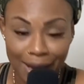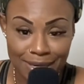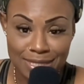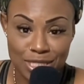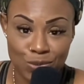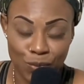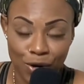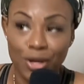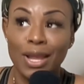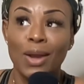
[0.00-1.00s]
does this
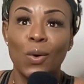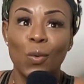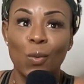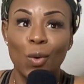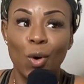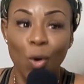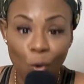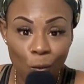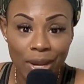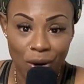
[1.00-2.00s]
work,
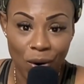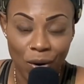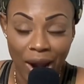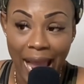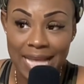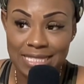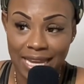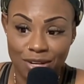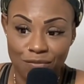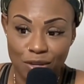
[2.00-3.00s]
who we are as
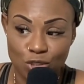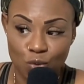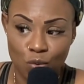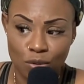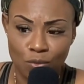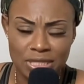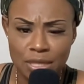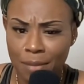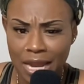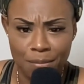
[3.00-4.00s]
individual, what's
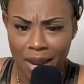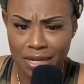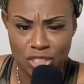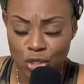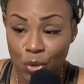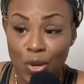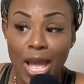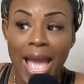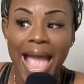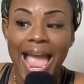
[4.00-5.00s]
the body, mind, and soul.
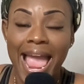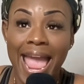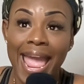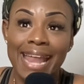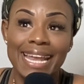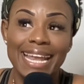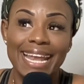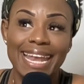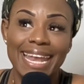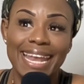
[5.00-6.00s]
And
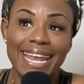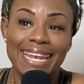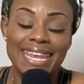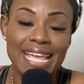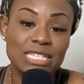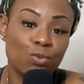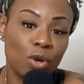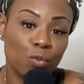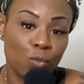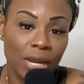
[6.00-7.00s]
this
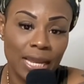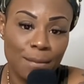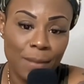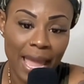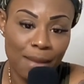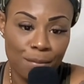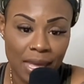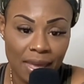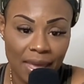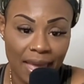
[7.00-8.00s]
what really made
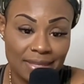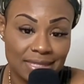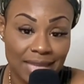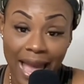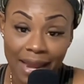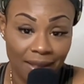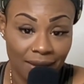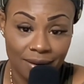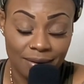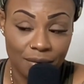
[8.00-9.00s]
me
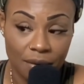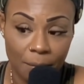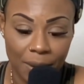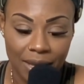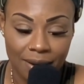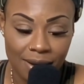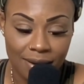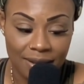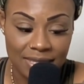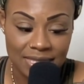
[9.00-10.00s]
excited,
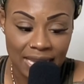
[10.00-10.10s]
because